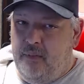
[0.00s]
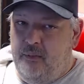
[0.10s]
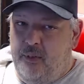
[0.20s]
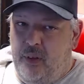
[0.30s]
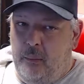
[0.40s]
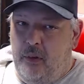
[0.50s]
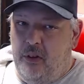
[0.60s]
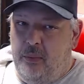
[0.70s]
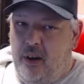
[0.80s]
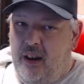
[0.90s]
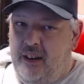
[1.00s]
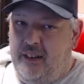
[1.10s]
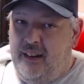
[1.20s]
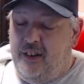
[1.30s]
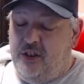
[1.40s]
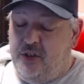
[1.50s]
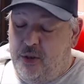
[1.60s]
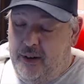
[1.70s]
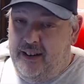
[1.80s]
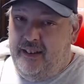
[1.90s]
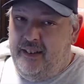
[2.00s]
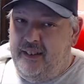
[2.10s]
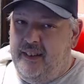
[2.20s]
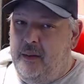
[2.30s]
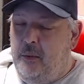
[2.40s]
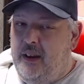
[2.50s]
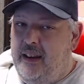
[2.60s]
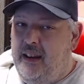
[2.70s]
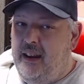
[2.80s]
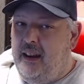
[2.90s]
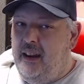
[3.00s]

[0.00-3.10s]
for the most part, they're treated the same way.